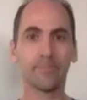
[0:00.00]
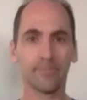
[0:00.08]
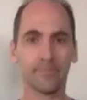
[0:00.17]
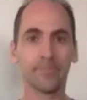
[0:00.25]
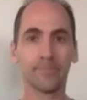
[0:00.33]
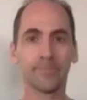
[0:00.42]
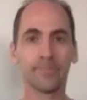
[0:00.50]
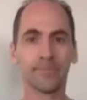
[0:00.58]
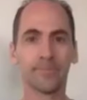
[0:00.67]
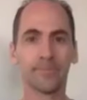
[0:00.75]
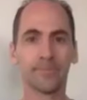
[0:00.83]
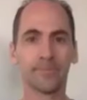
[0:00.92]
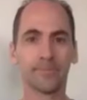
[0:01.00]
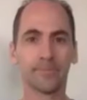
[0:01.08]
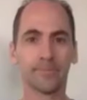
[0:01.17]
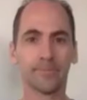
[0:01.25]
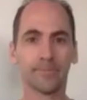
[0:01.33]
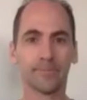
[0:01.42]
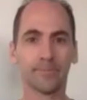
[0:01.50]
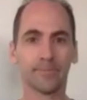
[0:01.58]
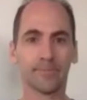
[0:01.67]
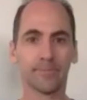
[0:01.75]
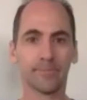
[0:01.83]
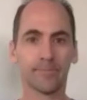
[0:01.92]

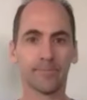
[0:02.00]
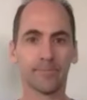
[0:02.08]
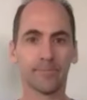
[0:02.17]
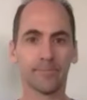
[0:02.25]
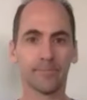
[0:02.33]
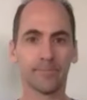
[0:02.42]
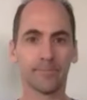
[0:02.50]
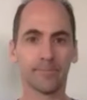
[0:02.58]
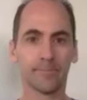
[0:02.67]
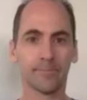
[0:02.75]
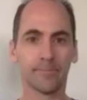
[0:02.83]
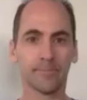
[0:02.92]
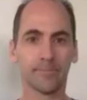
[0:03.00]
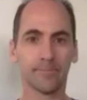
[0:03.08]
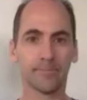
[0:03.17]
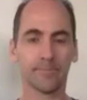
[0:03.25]
(not speaking)